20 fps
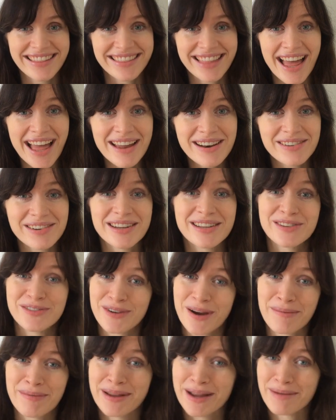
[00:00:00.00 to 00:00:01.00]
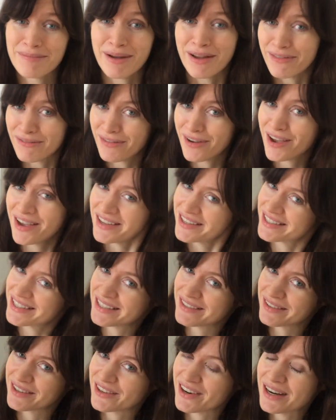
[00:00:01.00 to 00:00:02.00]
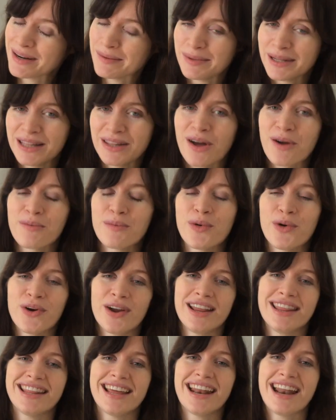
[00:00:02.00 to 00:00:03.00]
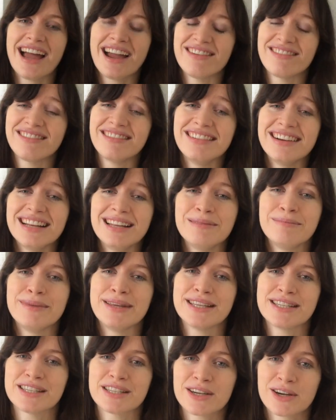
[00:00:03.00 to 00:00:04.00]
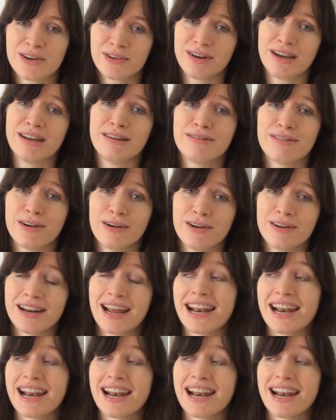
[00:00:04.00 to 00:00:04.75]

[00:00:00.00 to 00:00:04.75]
that is wrapping up my first incredibly long point, that I really miss Korean food.